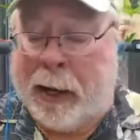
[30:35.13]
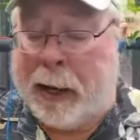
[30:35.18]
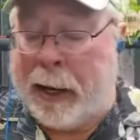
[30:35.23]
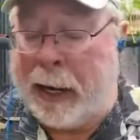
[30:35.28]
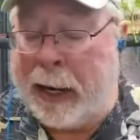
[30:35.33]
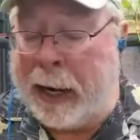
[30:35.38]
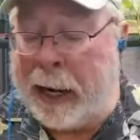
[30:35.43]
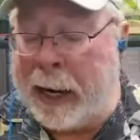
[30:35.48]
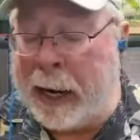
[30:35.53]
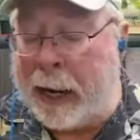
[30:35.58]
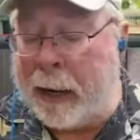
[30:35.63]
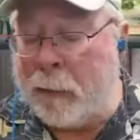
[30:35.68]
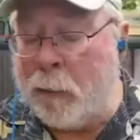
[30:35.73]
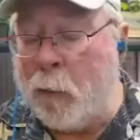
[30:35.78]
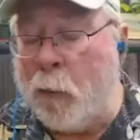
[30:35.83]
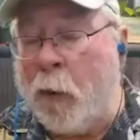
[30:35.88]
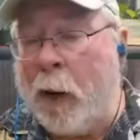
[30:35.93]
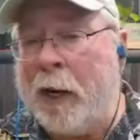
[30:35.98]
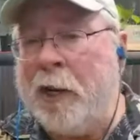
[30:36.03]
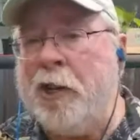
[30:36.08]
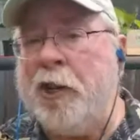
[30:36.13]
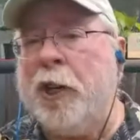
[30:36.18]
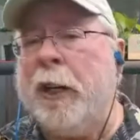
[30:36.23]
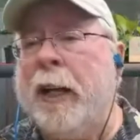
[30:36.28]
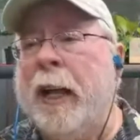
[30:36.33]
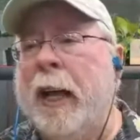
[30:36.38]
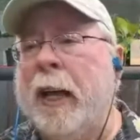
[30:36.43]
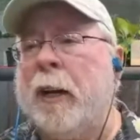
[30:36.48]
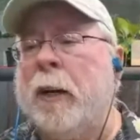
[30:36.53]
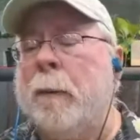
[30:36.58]
And once you
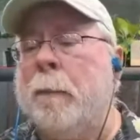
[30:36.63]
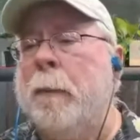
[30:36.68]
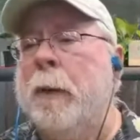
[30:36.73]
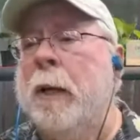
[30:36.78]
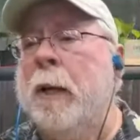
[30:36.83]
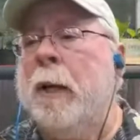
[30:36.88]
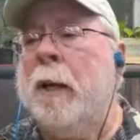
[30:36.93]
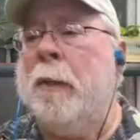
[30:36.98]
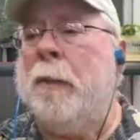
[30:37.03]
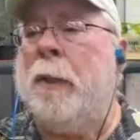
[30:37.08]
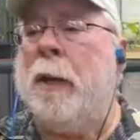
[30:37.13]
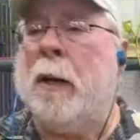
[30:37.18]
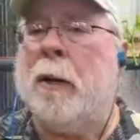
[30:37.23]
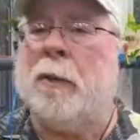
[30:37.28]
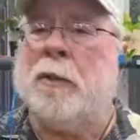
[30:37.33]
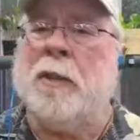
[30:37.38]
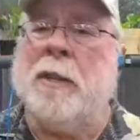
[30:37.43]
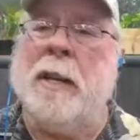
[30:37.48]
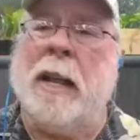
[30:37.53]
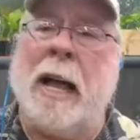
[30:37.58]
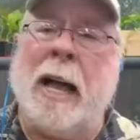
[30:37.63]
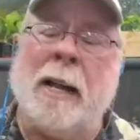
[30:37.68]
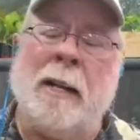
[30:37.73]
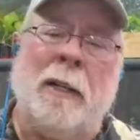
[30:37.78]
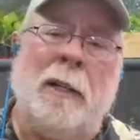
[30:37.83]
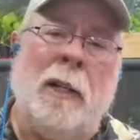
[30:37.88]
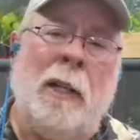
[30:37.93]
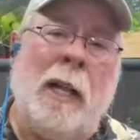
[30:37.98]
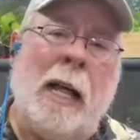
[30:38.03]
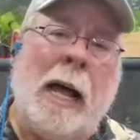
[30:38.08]
get them, there's not a
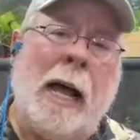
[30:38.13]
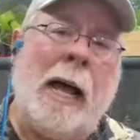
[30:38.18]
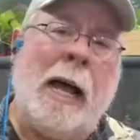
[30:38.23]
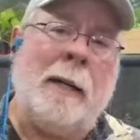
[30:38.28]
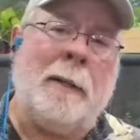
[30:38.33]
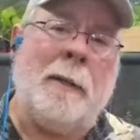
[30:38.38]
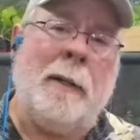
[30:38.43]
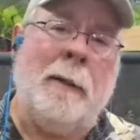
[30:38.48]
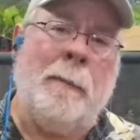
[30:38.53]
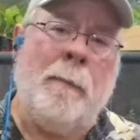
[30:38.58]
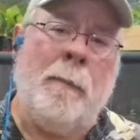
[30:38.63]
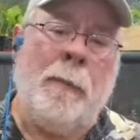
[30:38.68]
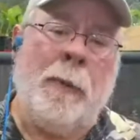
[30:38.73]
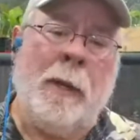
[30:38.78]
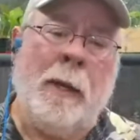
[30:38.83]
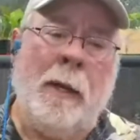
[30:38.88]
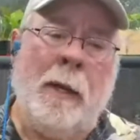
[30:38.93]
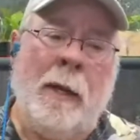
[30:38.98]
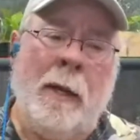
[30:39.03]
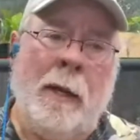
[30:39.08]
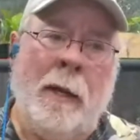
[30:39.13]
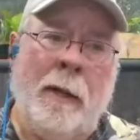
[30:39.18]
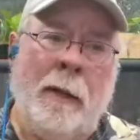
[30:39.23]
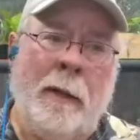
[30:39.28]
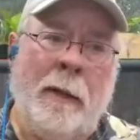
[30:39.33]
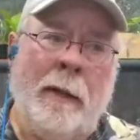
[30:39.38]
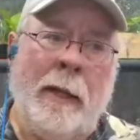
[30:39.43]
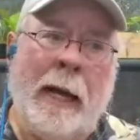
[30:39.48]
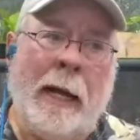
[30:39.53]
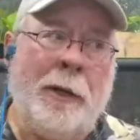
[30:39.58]
lot
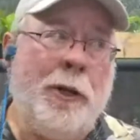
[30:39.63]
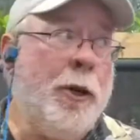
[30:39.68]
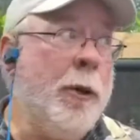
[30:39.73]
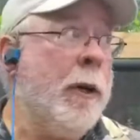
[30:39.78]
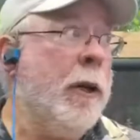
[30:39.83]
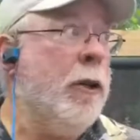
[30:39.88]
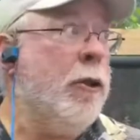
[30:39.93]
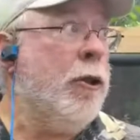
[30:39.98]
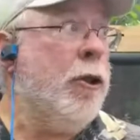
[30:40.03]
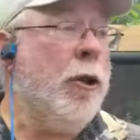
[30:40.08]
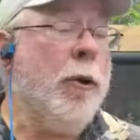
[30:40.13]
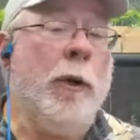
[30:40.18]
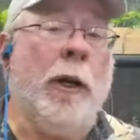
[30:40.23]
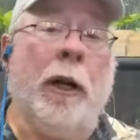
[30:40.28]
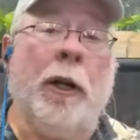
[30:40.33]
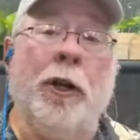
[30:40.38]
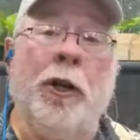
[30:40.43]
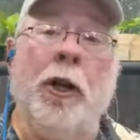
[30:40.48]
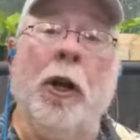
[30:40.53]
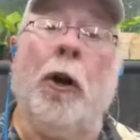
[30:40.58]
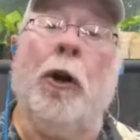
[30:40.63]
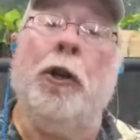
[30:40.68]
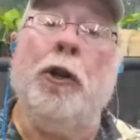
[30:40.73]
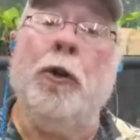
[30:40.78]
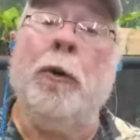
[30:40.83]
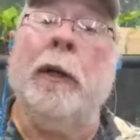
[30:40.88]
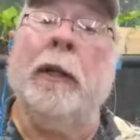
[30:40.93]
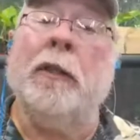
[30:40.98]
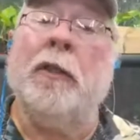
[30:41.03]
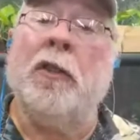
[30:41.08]
that you can do to cure it. You
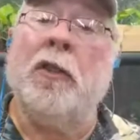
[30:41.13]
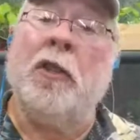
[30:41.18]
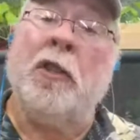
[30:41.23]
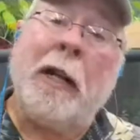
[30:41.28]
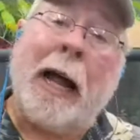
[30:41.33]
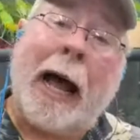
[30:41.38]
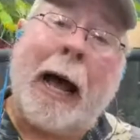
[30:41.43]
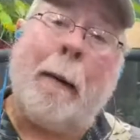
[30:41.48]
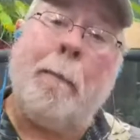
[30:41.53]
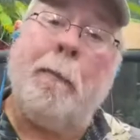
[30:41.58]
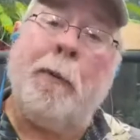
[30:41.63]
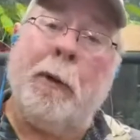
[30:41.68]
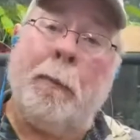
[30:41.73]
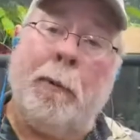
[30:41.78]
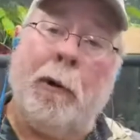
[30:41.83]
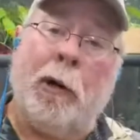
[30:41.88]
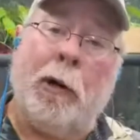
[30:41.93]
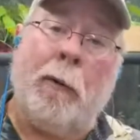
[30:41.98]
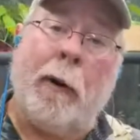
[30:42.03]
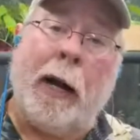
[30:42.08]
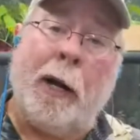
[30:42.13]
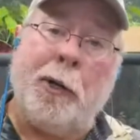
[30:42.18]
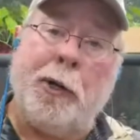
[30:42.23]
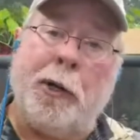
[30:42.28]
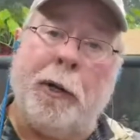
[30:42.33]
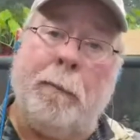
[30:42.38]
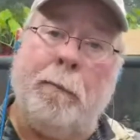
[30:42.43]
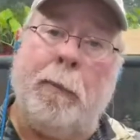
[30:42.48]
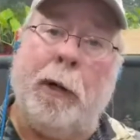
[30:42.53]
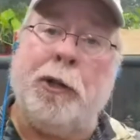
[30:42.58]
can stop the
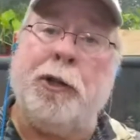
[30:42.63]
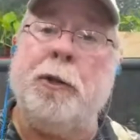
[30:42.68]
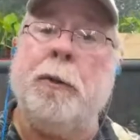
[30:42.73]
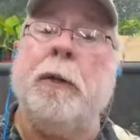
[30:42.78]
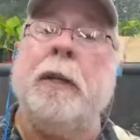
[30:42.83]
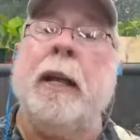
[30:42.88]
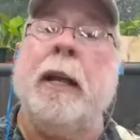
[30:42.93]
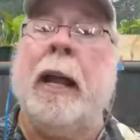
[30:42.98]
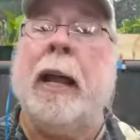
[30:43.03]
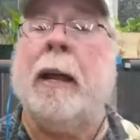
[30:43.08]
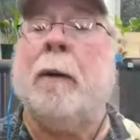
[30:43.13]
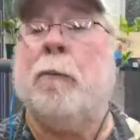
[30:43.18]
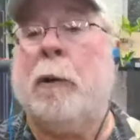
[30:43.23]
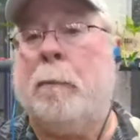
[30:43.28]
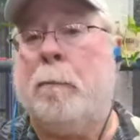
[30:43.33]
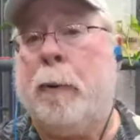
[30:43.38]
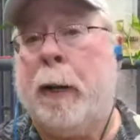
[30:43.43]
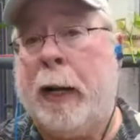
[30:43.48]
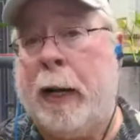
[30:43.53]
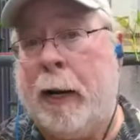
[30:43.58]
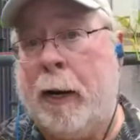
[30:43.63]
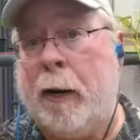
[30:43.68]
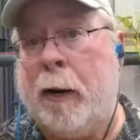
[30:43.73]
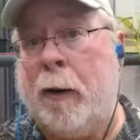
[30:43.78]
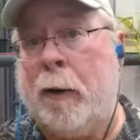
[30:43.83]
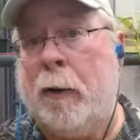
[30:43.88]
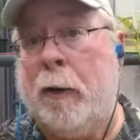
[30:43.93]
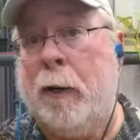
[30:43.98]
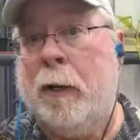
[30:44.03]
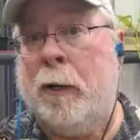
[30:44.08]
progression, but you can't
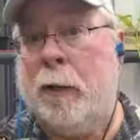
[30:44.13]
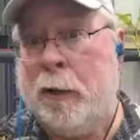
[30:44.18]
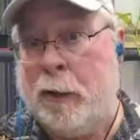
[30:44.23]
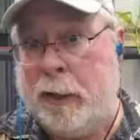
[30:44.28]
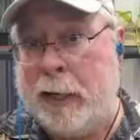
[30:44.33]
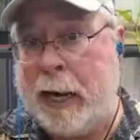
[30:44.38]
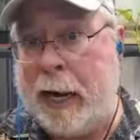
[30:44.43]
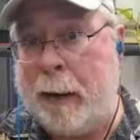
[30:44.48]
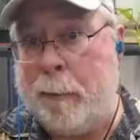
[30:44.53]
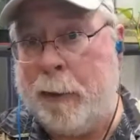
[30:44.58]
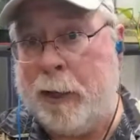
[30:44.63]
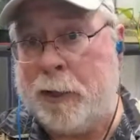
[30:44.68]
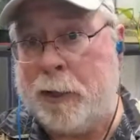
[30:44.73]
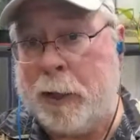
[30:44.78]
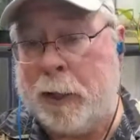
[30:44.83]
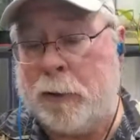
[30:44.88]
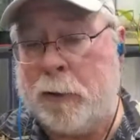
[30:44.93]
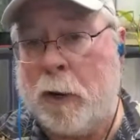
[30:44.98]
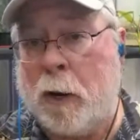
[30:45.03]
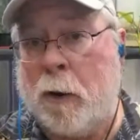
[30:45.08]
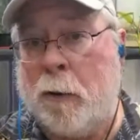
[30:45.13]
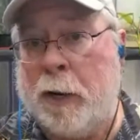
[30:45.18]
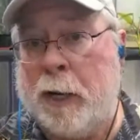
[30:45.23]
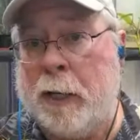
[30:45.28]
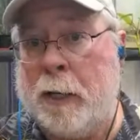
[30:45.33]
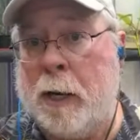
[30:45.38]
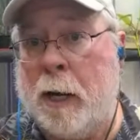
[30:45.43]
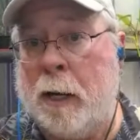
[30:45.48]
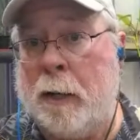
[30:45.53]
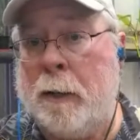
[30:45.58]
repair the damage that's
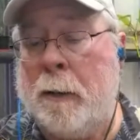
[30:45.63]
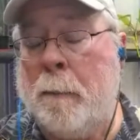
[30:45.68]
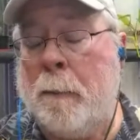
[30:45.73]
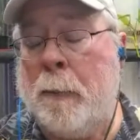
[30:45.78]
already done.